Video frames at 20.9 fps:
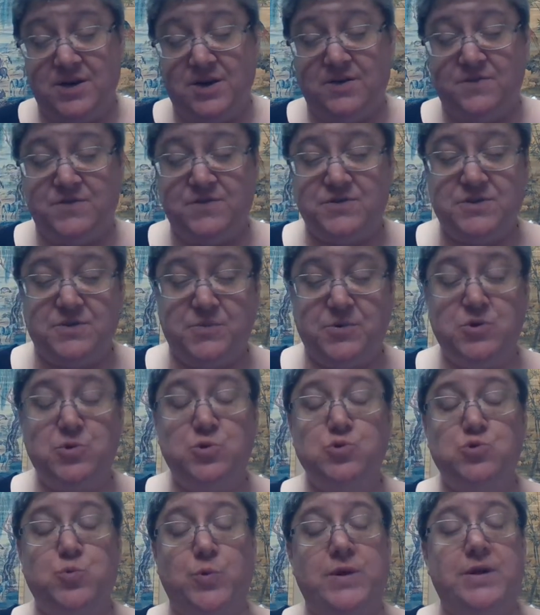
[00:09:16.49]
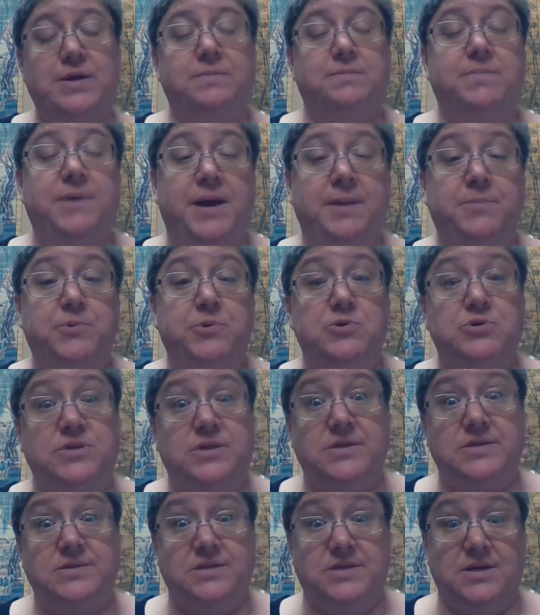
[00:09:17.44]
For someone who's written papers
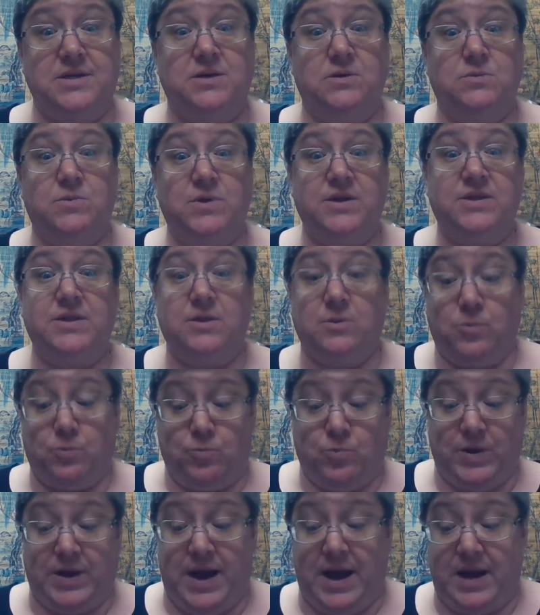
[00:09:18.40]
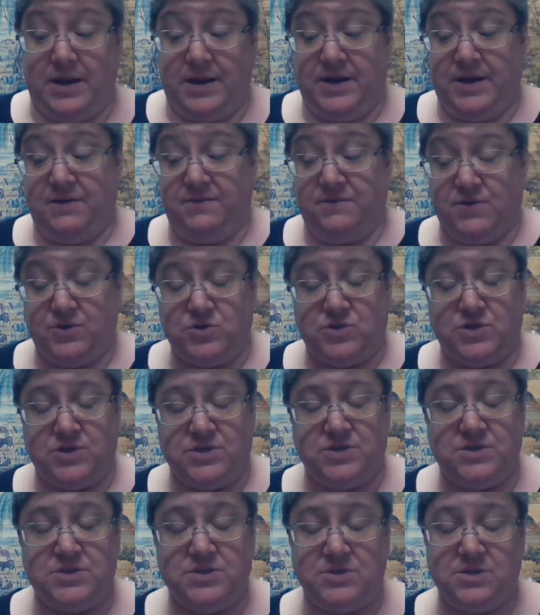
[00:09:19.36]
that deal with the reality
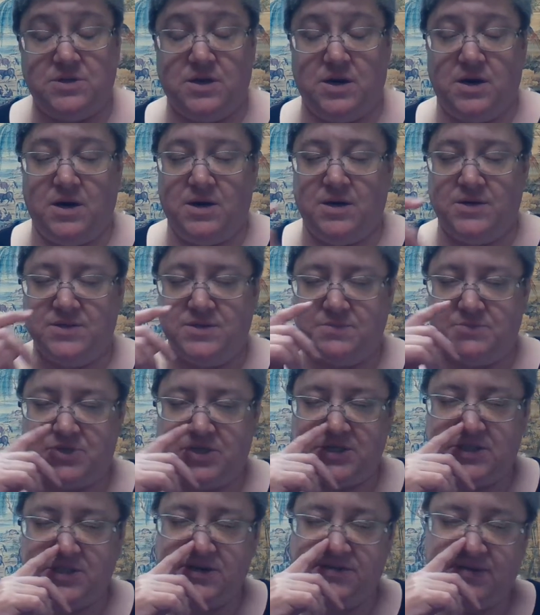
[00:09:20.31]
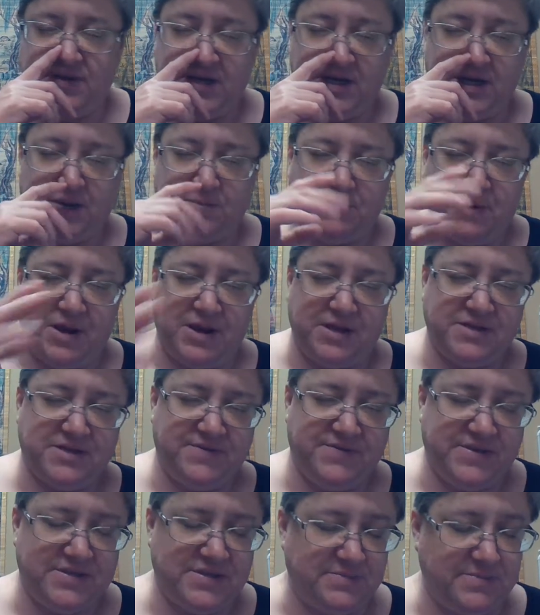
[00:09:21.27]
versus subjectivity and
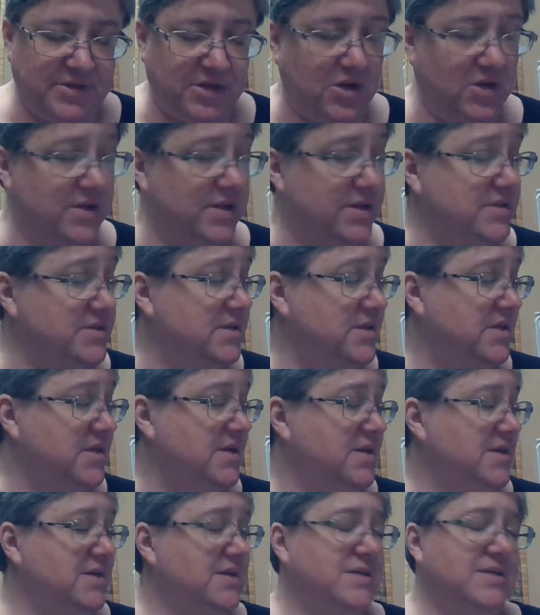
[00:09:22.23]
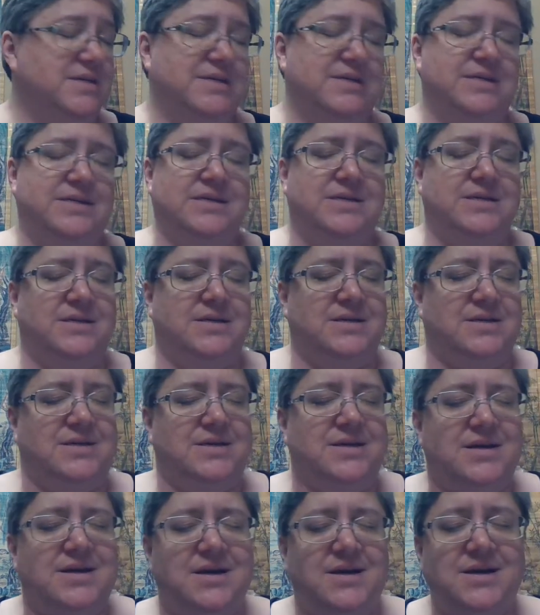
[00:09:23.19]
relativism and all this,
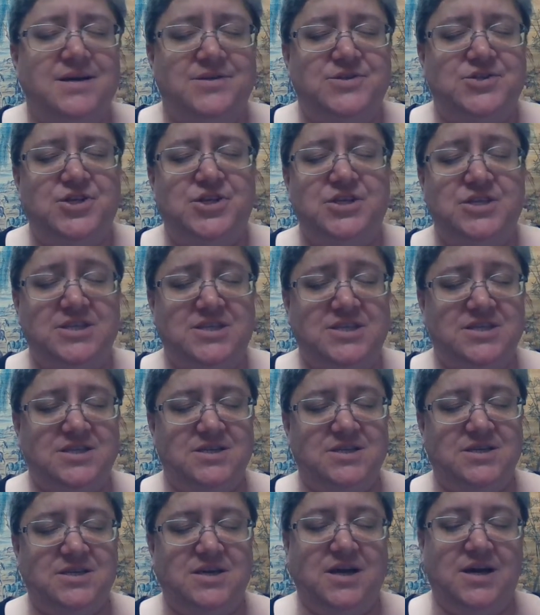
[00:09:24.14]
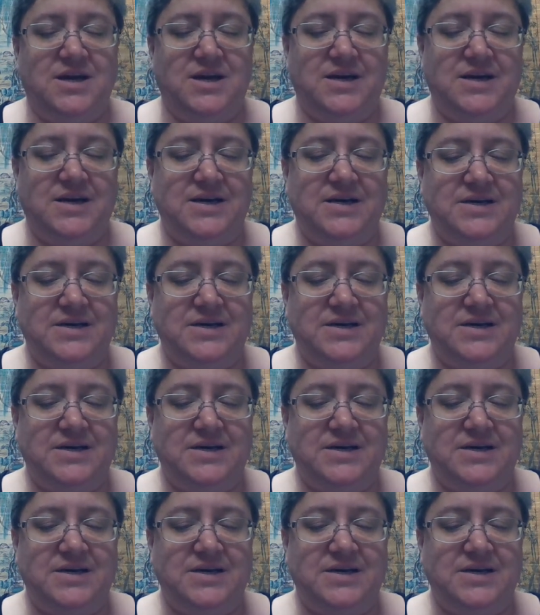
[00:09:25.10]
it just, I